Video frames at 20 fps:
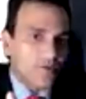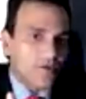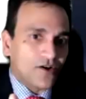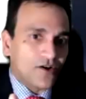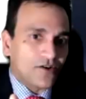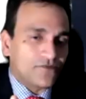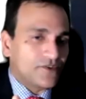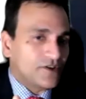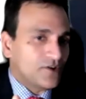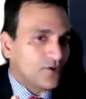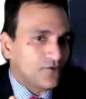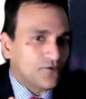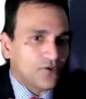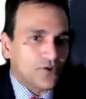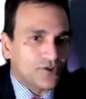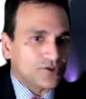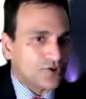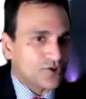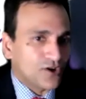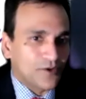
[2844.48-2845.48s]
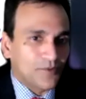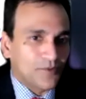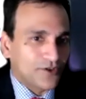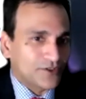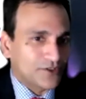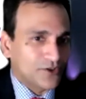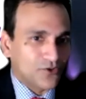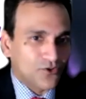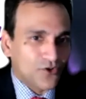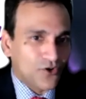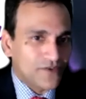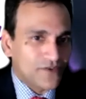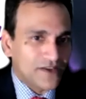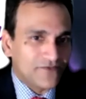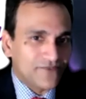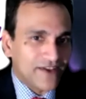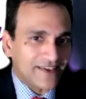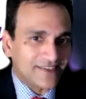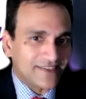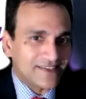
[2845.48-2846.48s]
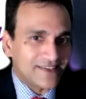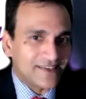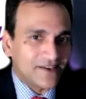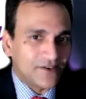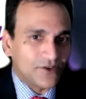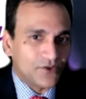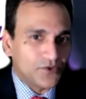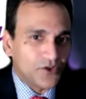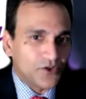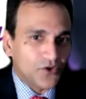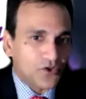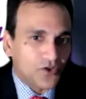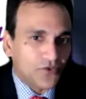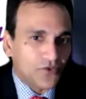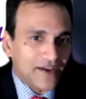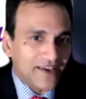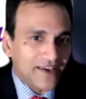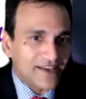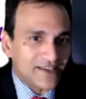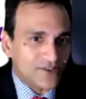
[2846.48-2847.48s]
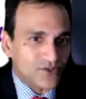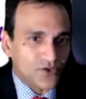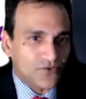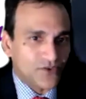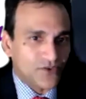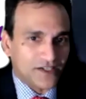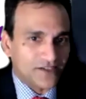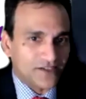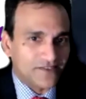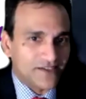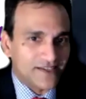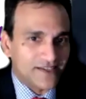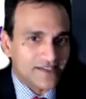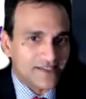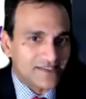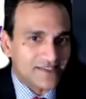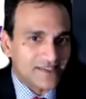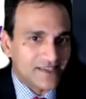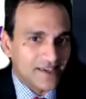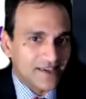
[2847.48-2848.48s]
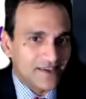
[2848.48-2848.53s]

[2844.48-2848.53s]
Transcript: We don't want to talk about the COVID vaccine, the virus or whatever it is here.